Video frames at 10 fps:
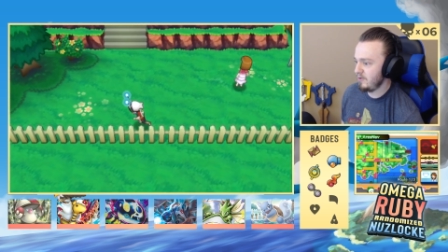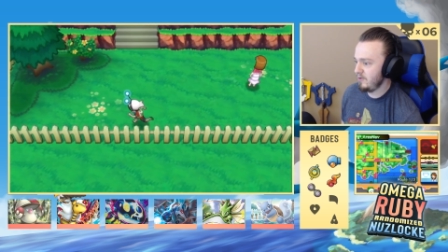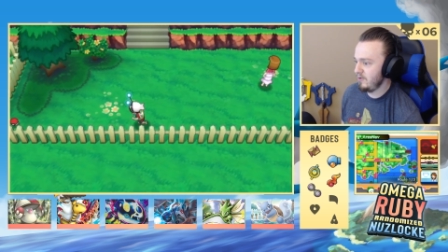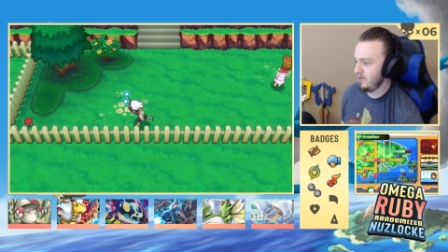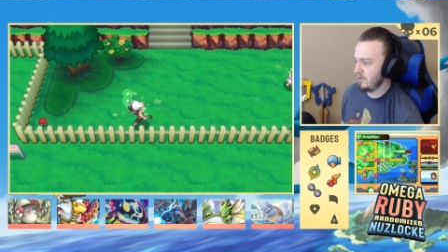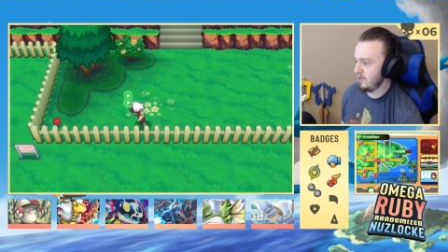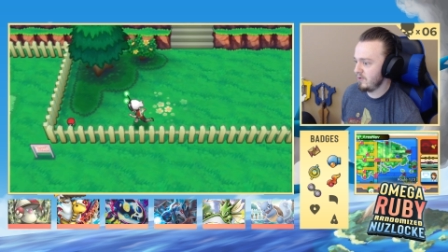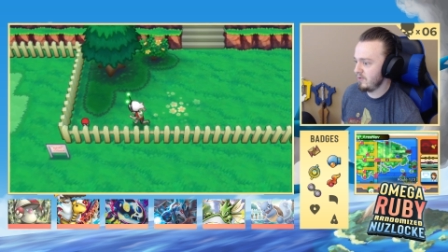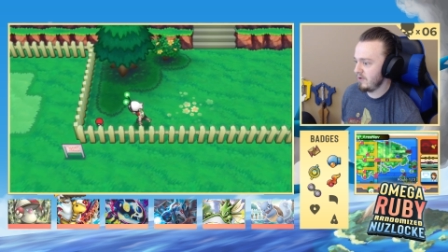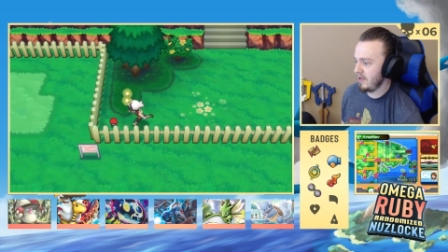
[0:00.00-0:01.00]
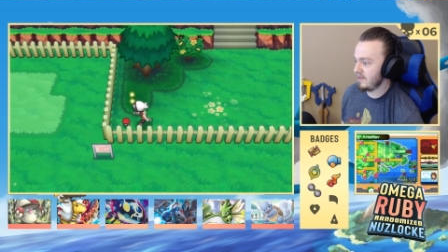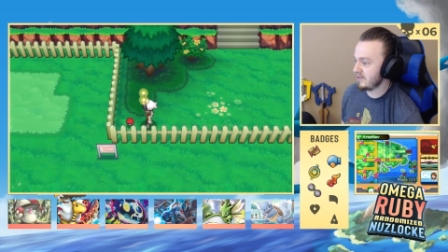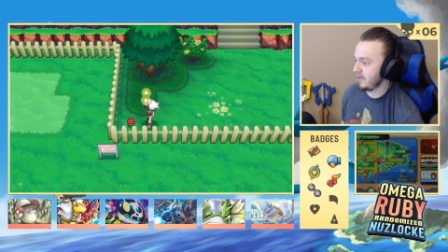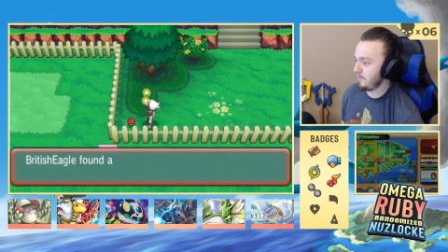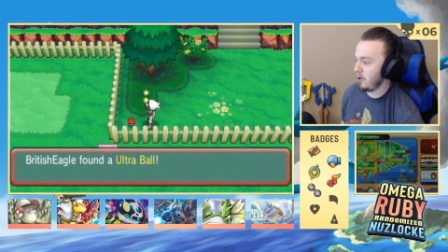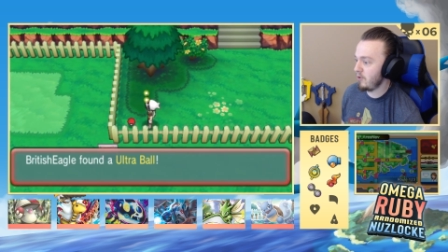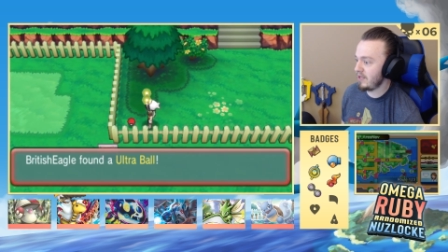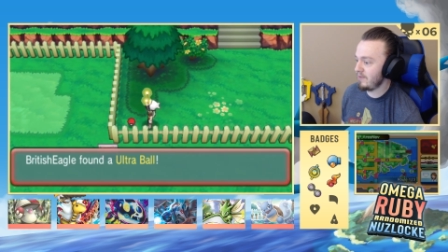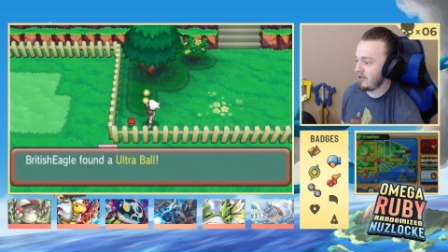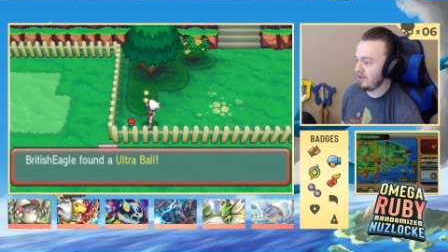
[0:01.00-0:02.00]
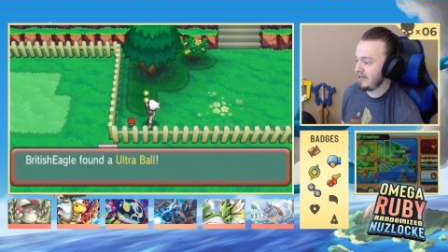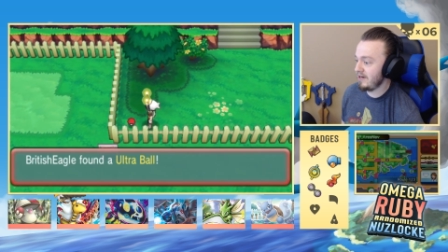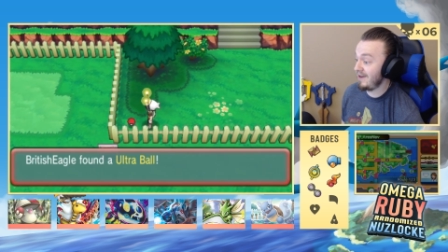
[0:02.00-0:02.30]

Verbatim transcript: Ooh, and there's a Pokeball here,